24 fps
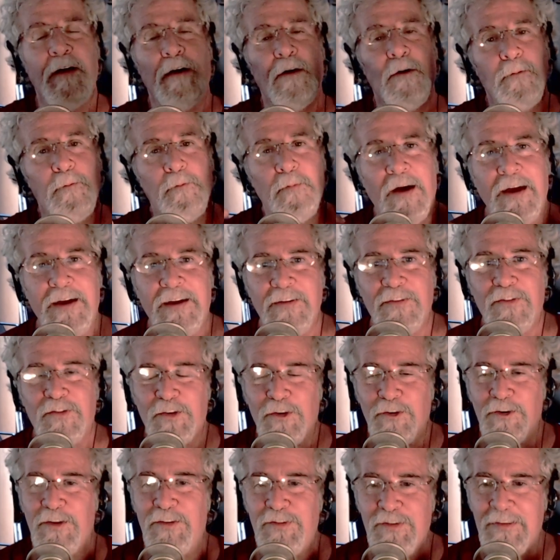My
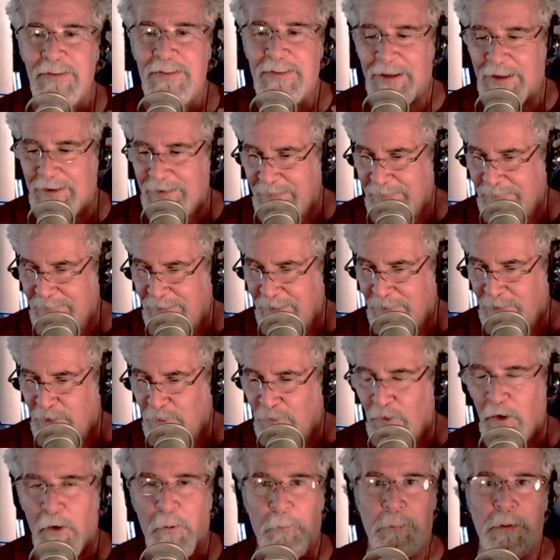concern isn't that there
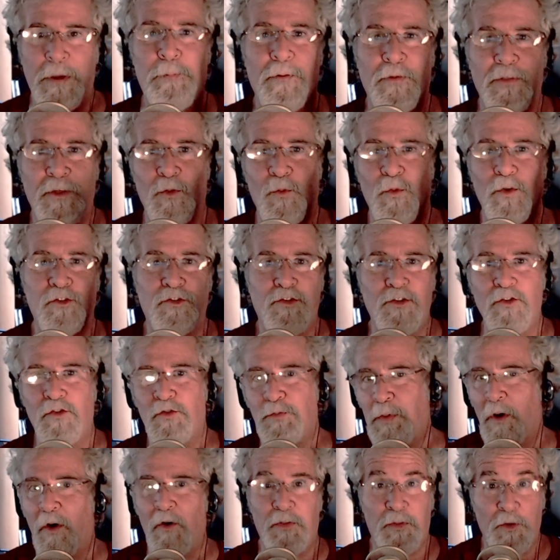aren't people that will choose
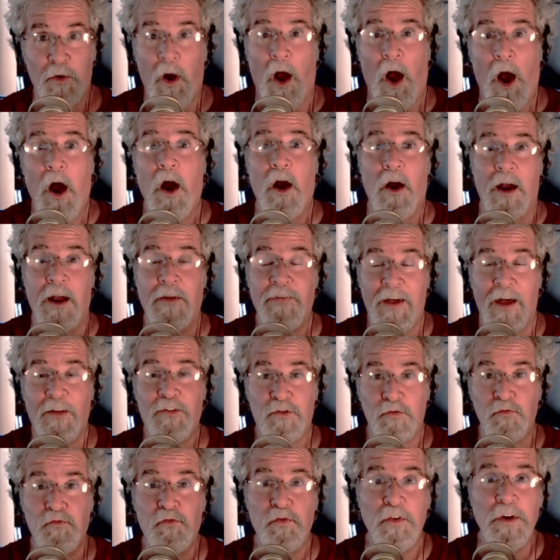both. There are, and
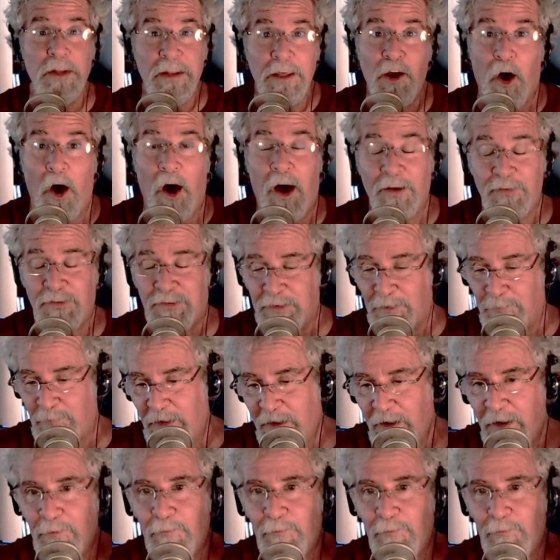that's really awesome.